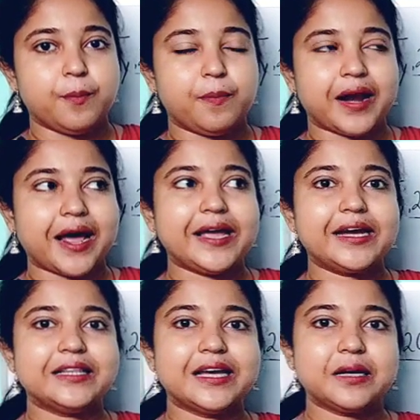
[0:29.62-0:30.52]

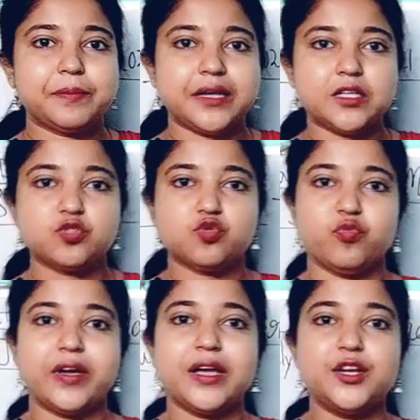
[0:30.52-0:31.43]
Pride, that means
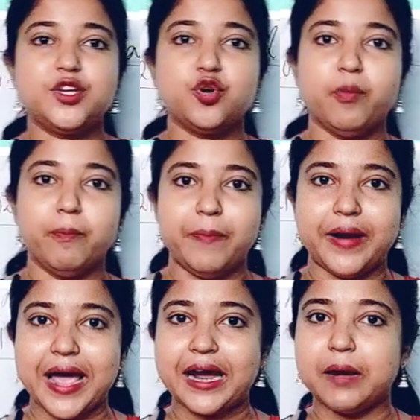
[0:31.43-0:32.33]
when you
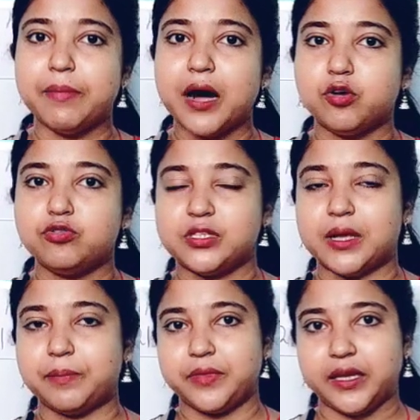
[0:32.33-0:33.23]
brag about
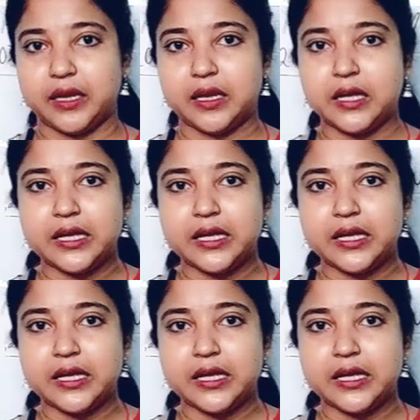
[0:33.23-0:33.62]
something.